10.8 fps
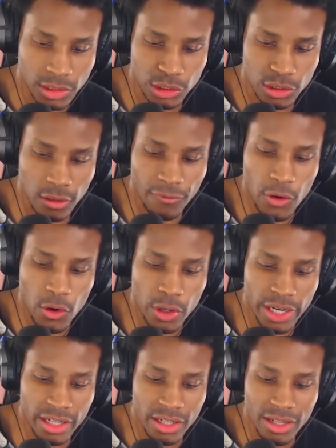Just go
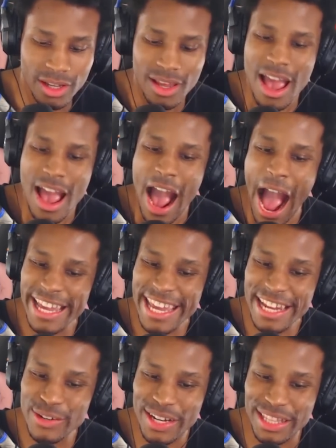for it. I
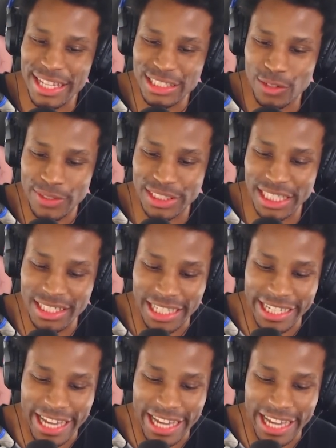can't do anything to the Vegeta.